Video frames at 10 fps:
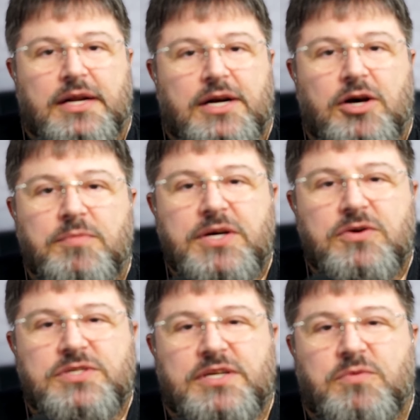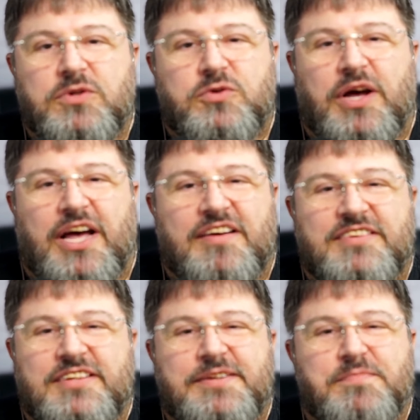Not because I want to have
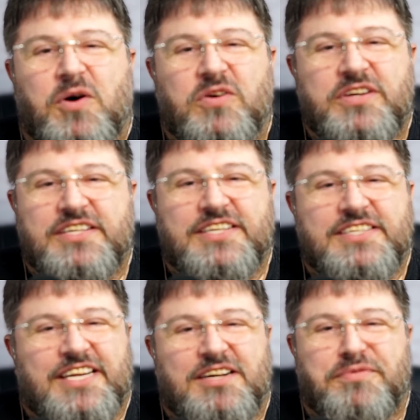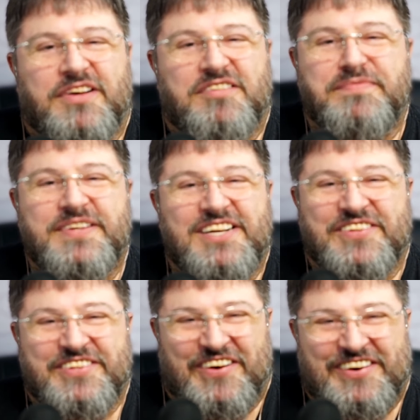uh, the monkey that sell for half million
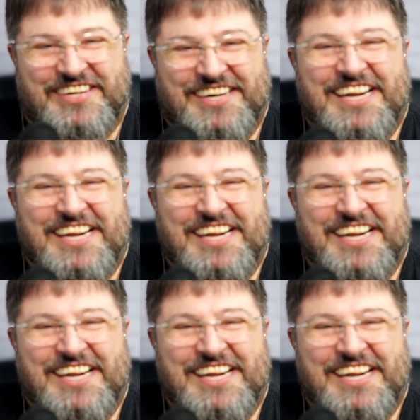dollars,